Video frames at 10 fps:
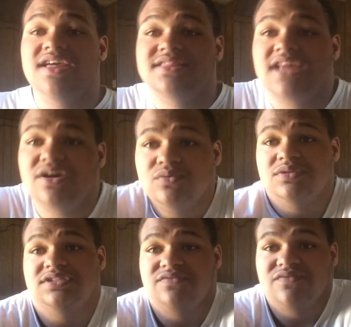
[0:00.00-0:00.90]
That
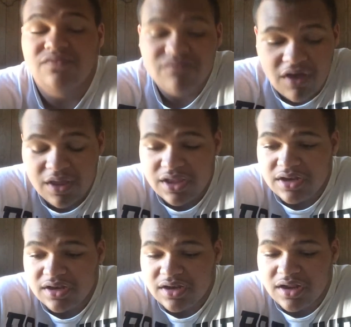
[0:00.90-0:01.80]
was
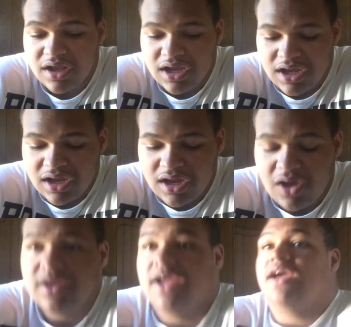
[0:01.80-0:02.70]
fun.
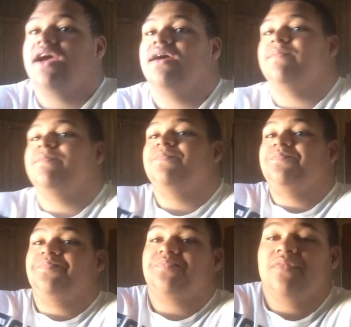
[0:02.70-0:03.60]
Okay.
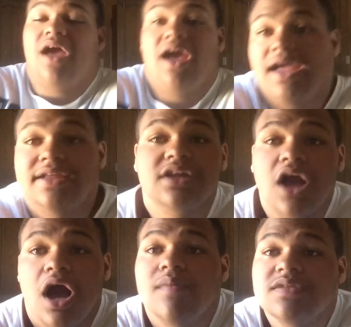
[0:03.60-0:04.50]
In the
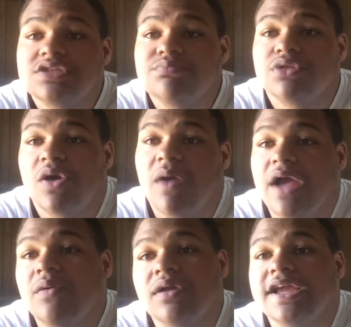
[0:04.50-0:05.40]
comments below,
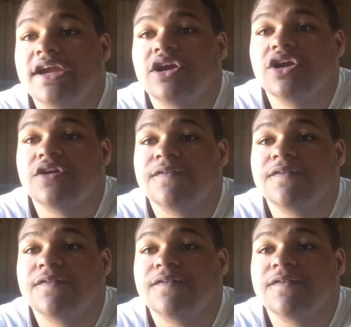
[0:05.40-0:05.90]
I want to hear your